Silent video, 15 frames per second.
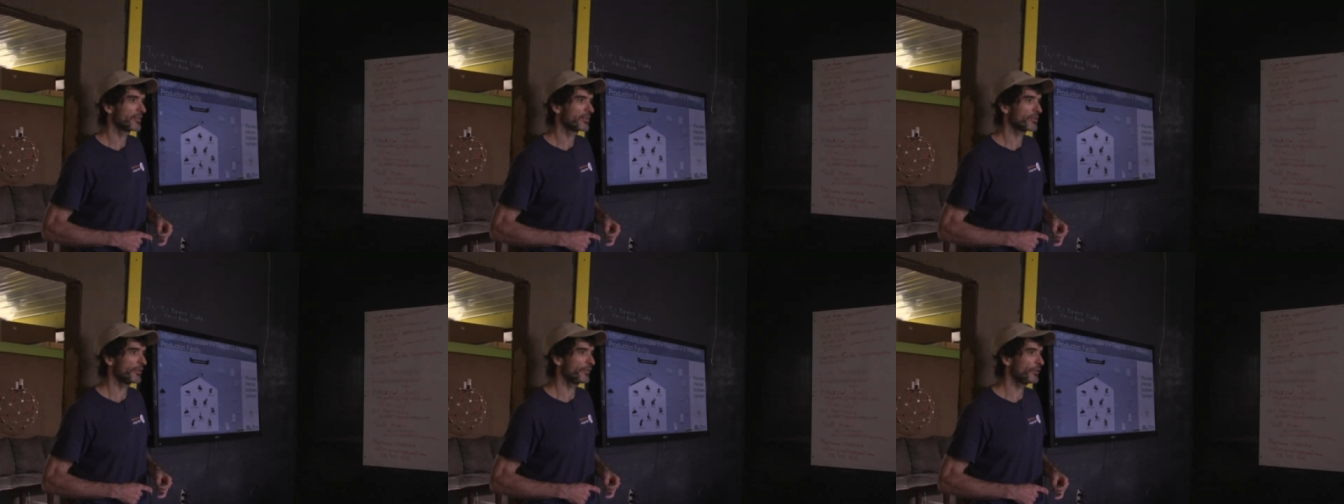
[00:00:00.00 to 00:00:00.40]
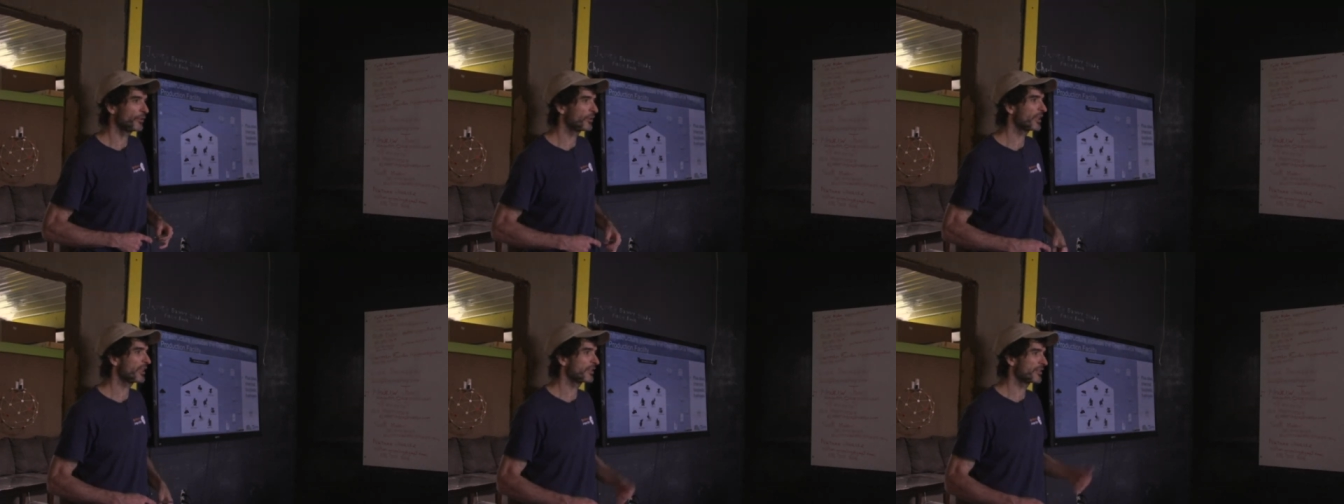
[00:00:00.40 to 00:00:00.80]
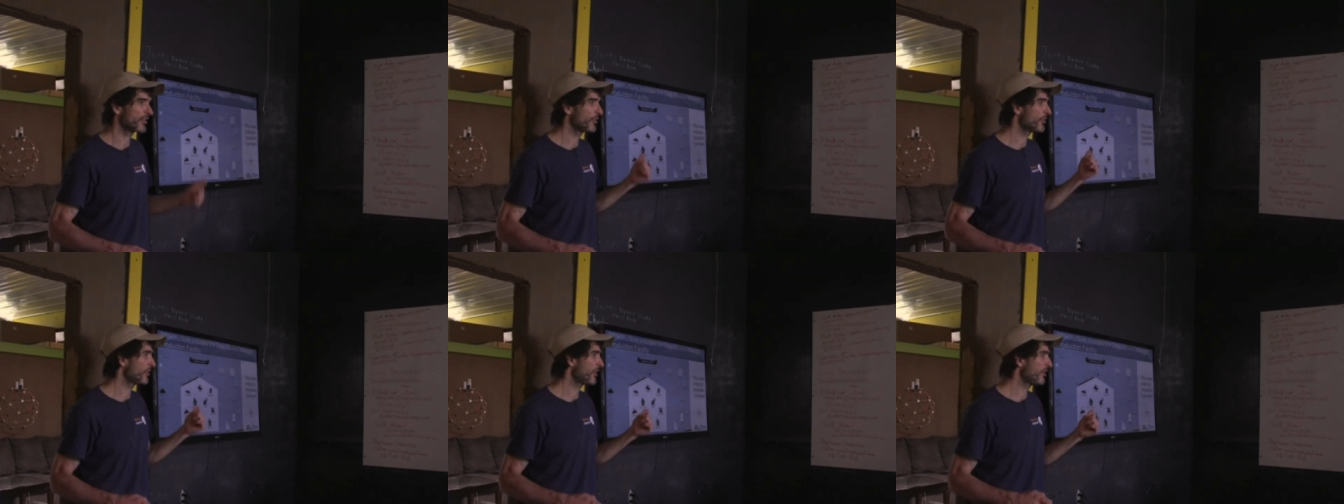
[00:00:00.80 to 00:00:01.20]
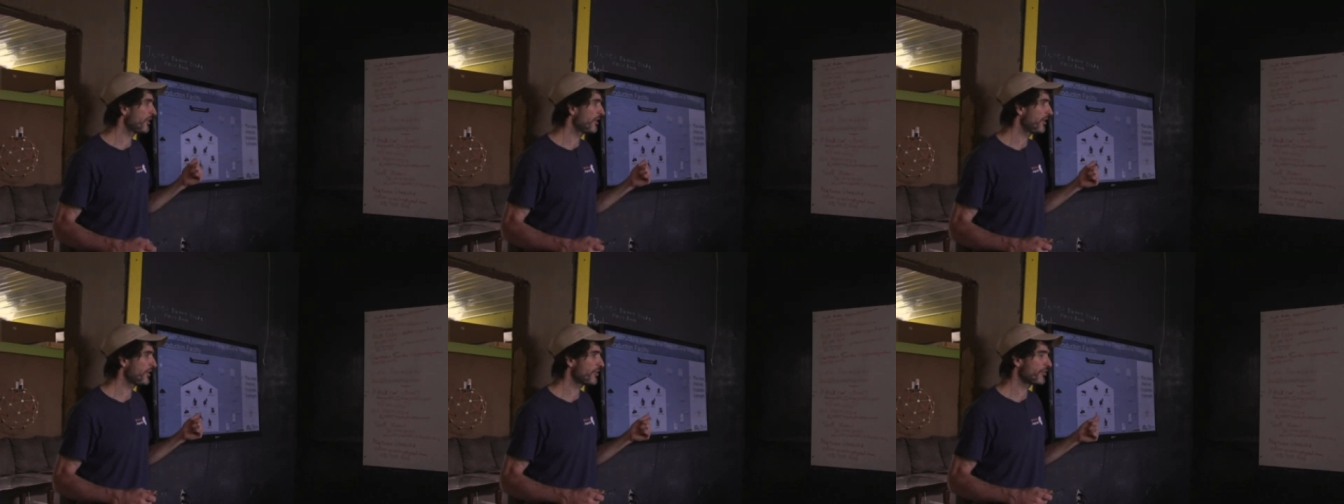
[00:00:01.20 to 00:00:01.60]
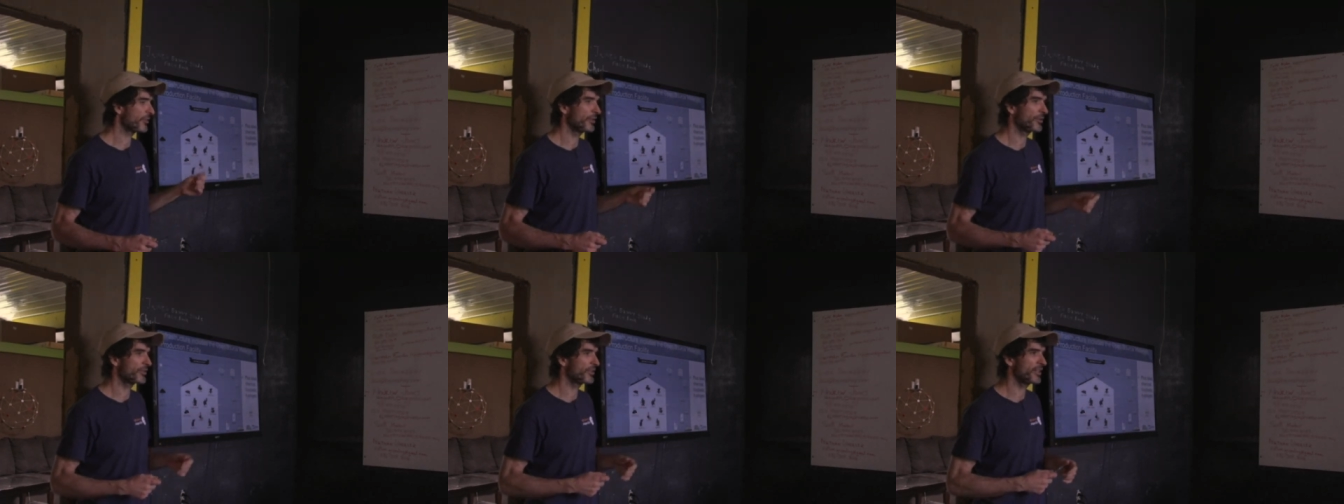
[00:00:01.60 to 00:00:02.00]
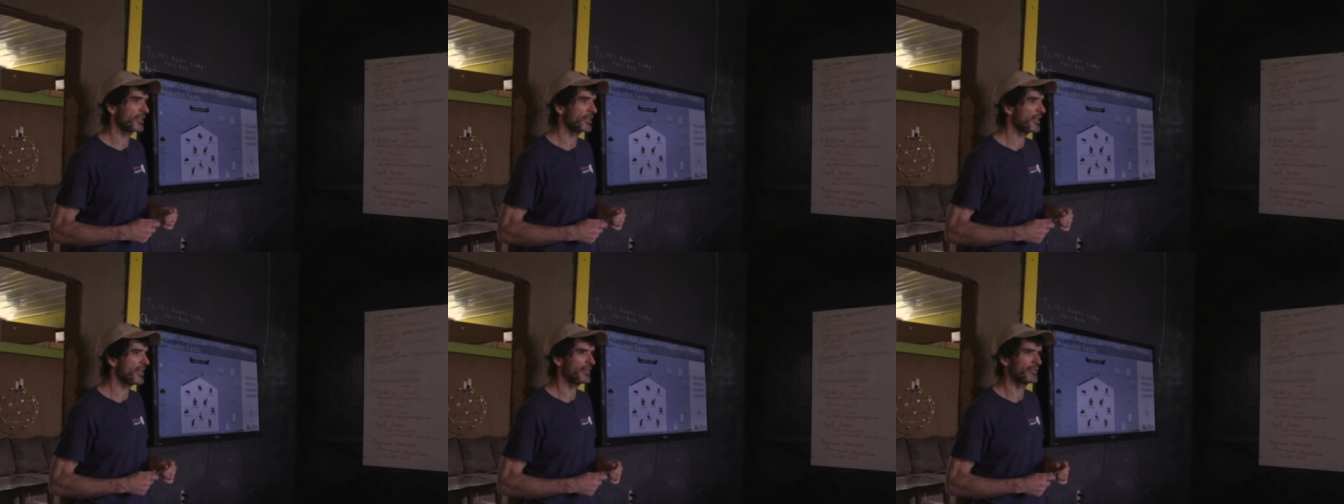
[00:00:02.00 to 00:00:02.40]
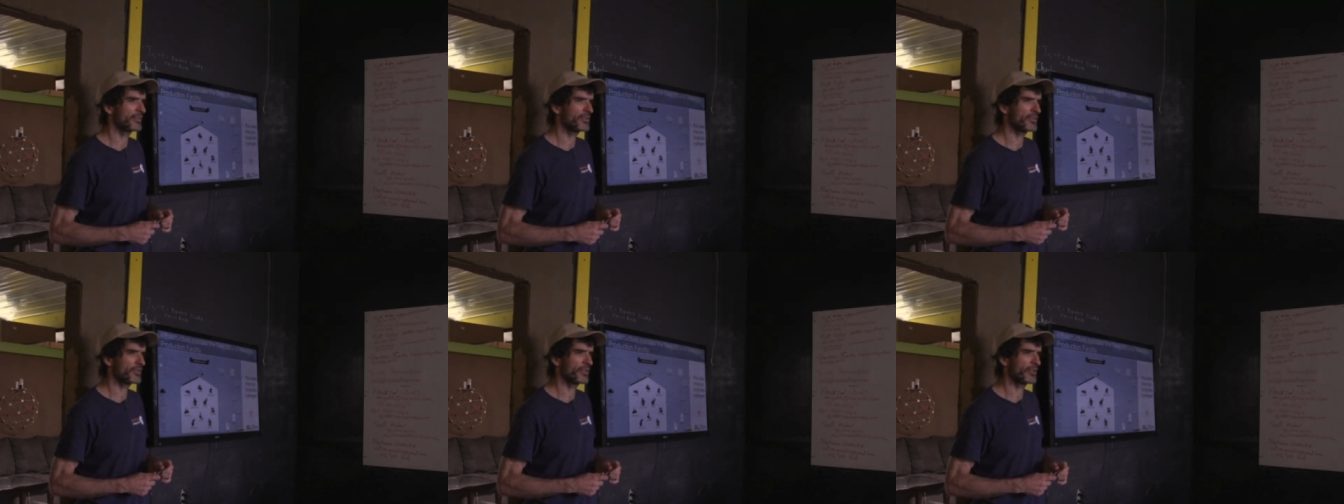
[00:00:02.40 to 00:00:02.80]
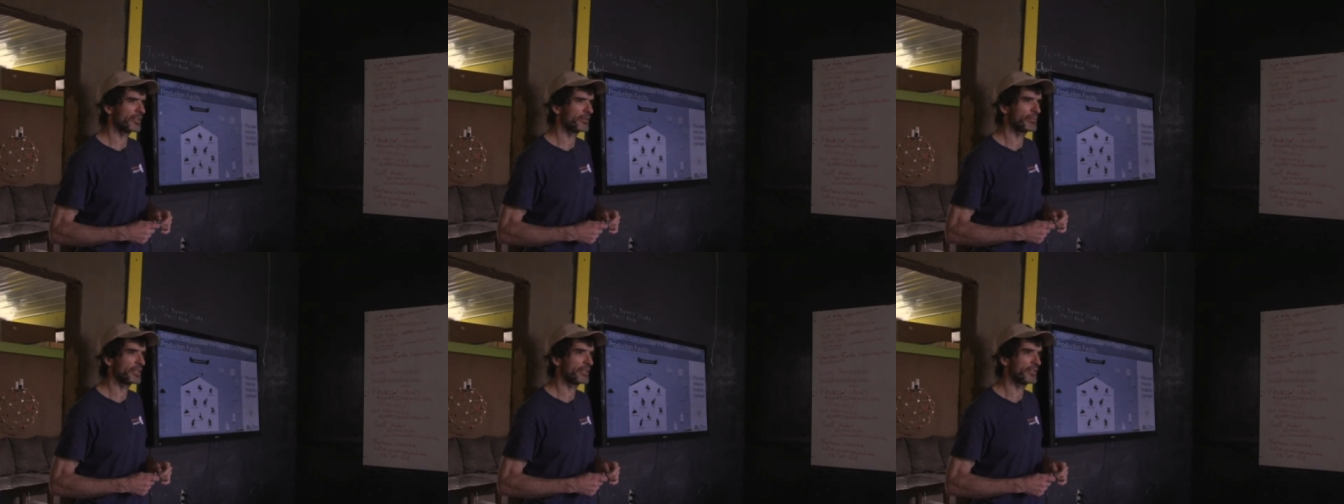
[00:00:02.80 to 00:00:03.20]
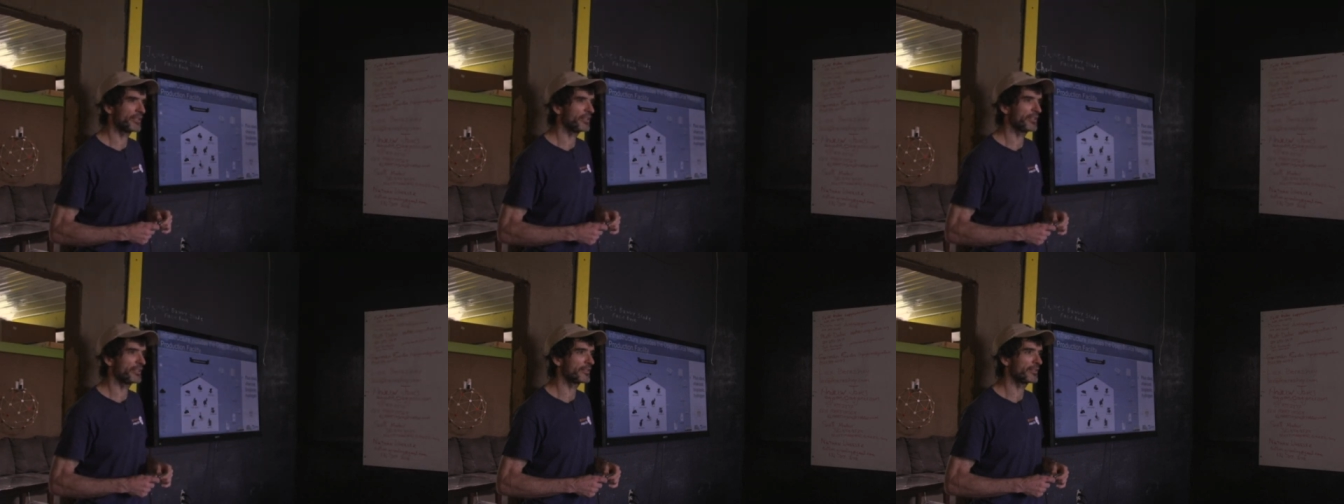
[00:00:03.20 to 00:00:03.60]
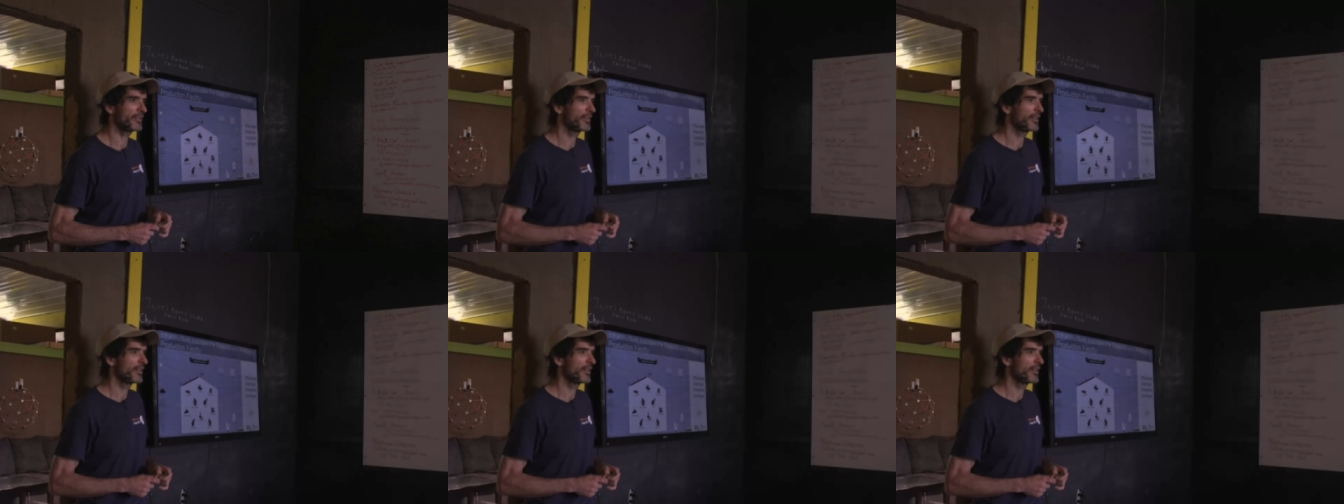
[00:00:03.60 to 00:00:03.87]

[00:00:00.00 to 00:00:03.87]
So if you look at, you study the history, you see that, hey, this has already been done.